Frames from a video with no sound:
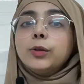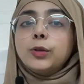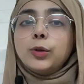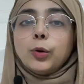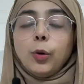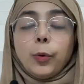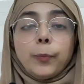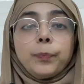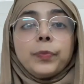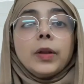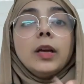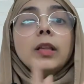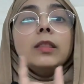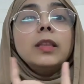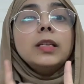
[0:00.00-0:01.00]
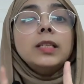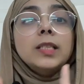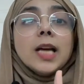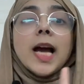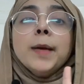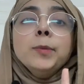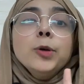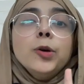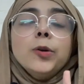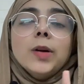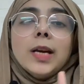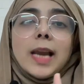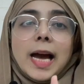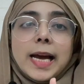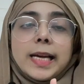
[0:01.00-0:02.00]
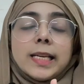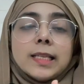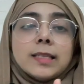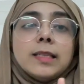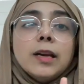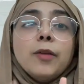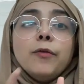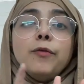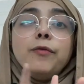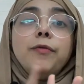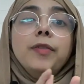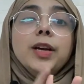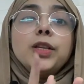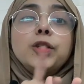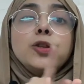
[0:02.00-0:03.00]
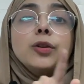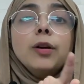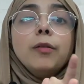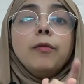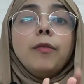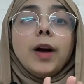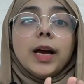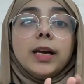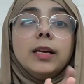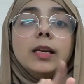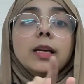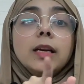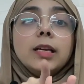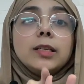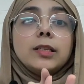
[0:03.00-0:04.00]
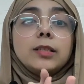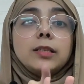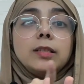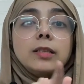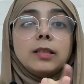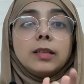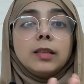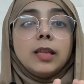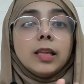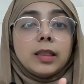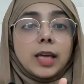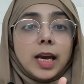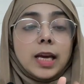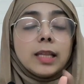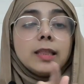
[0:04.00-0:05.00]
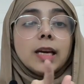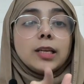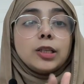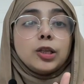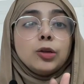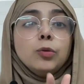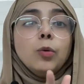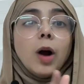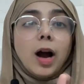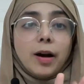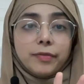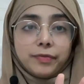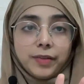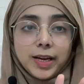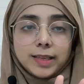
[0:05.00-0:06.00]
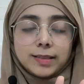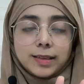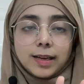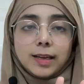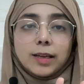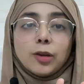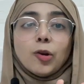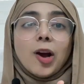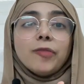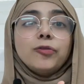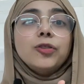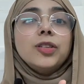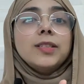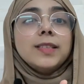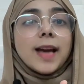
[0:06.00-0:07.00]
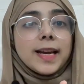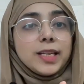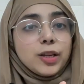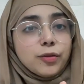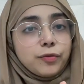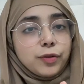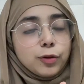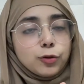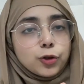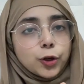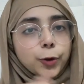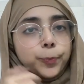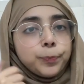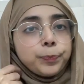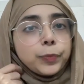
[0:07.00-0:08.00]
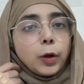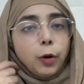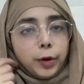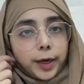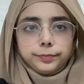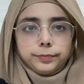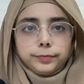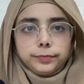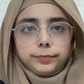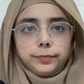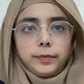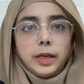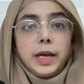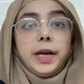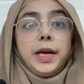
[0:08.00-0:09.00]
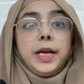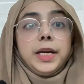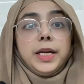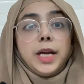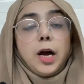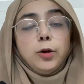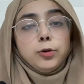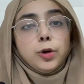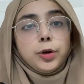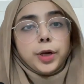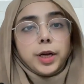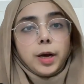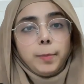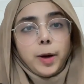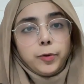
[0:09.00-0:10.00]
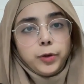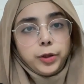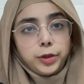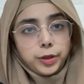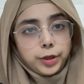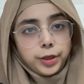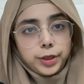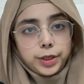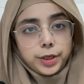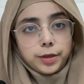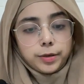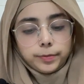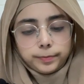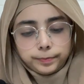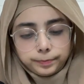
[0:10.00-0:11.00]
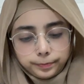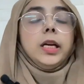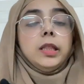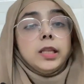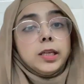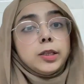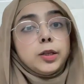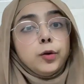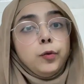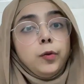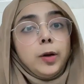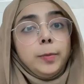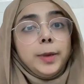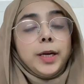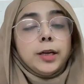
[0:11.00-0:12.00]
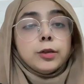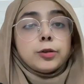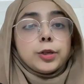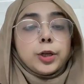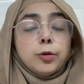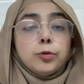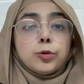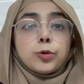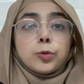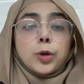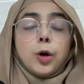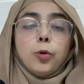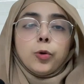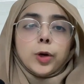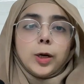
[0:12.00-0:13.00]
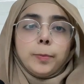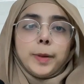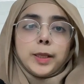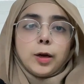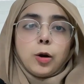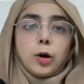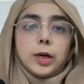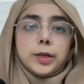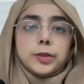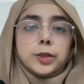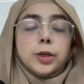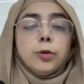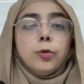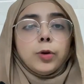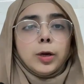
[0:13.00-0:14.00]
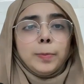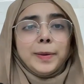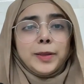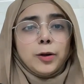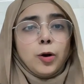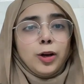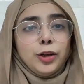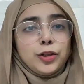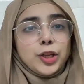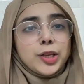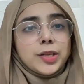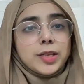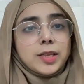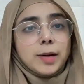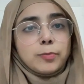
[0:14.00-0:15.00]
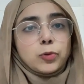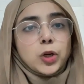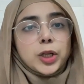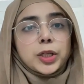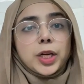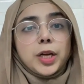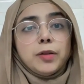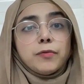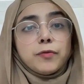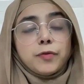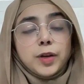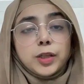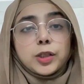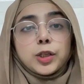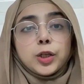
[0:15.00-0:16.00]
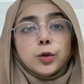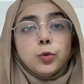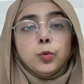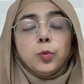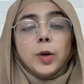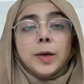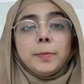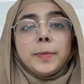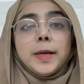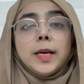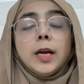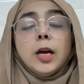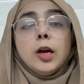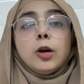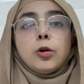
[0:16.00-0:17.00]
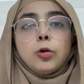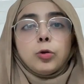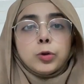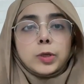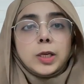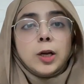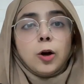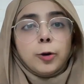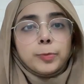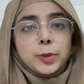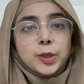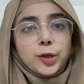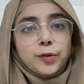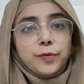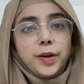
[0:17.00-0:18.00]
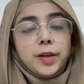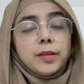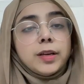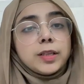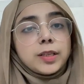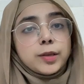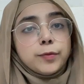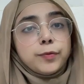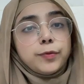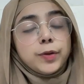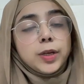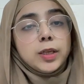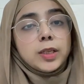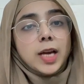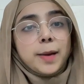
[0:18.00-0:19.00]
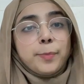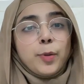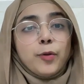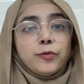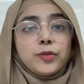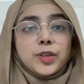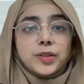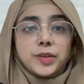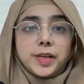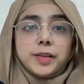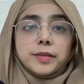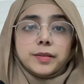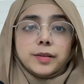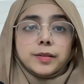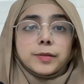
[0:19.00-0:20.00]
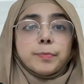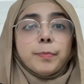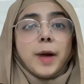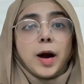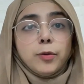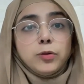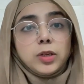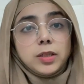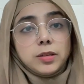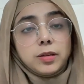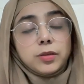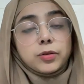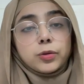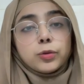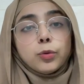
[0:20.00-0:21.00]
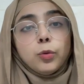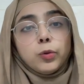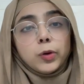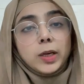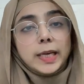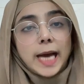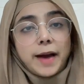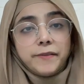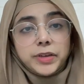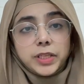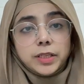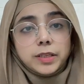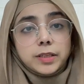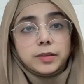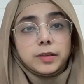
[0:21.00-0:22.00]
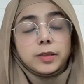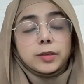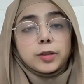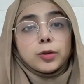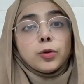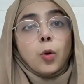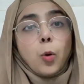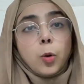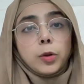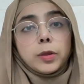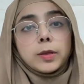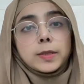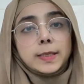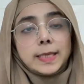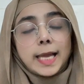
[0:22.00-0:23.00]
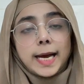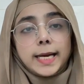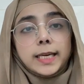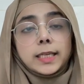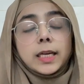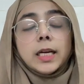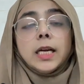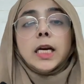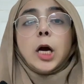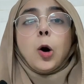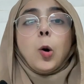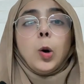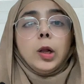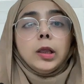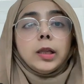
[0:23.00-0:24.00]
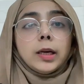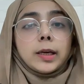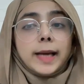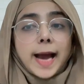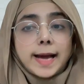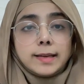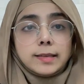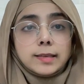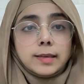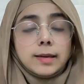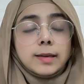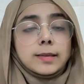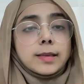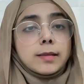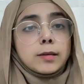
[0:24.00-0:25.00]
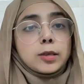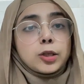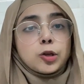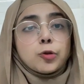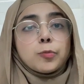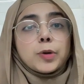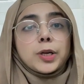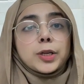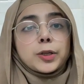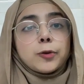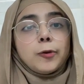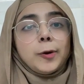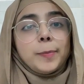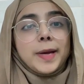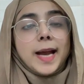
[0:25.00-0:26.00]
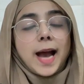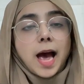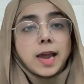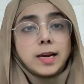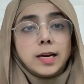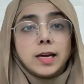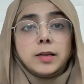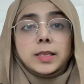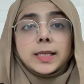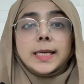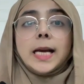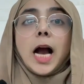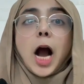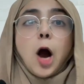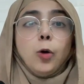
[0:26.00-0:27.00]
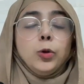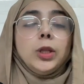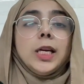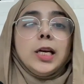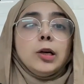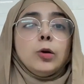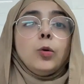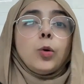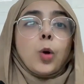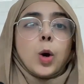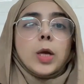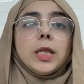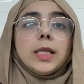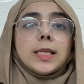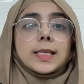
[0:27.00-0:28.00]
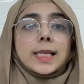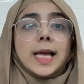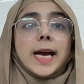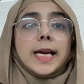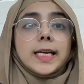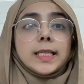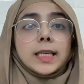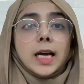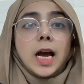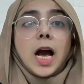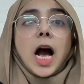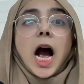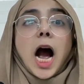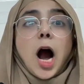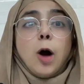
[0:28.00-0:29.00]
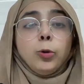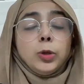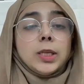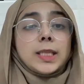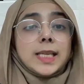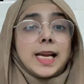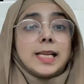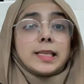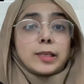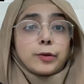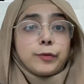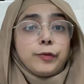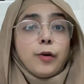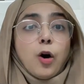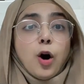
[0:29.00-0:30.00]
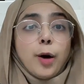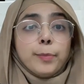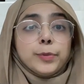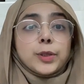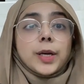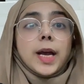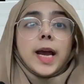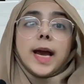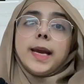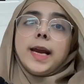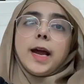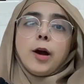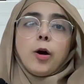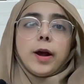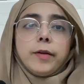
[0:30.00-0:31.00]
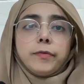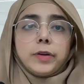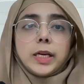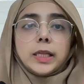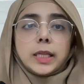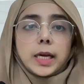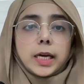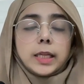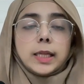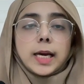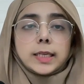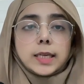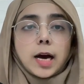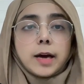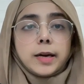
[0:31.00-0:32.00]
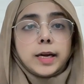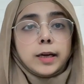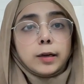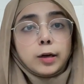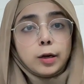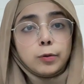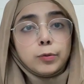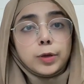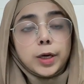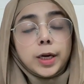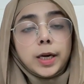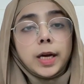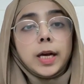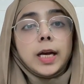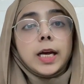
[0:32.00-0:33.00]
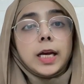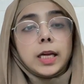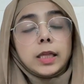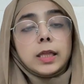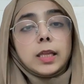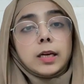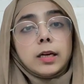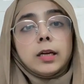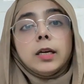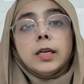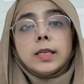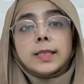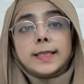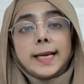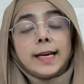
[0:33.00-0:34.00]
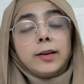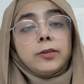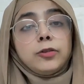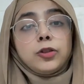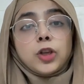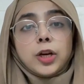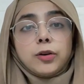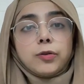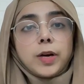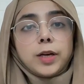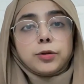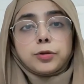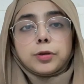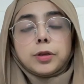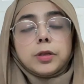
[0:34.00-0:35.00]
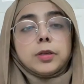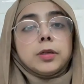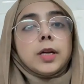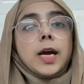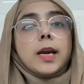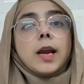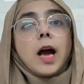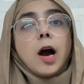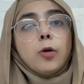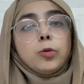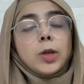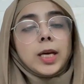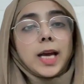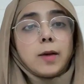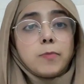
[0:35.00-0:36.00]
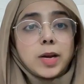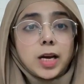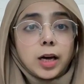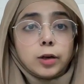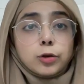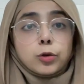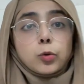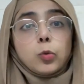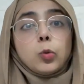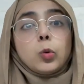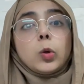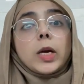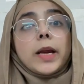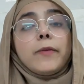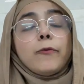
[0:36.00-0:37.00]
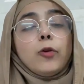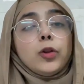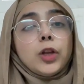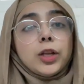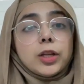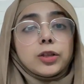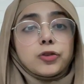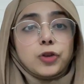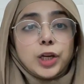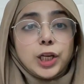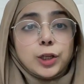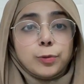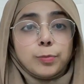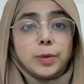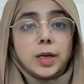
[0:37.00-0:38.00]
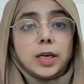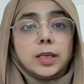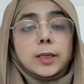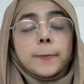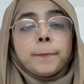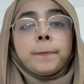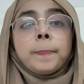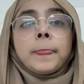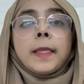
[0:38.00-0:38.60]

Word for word: So the time you realize which one is the thing that you are facing, you have to decide your future. Now talking about the third year. In this, you will be introduced to the oral pathology. Oral pathology is a subject in which you will be closely observing the different type of diseases, mouth diseases, oral cavity diseases on the slide. All the cancers and the tumors, you will be analyzing how they look on the slide, how the cells are formed, and everything that are included in the cell generation and how they can be controlled and what are the treatment,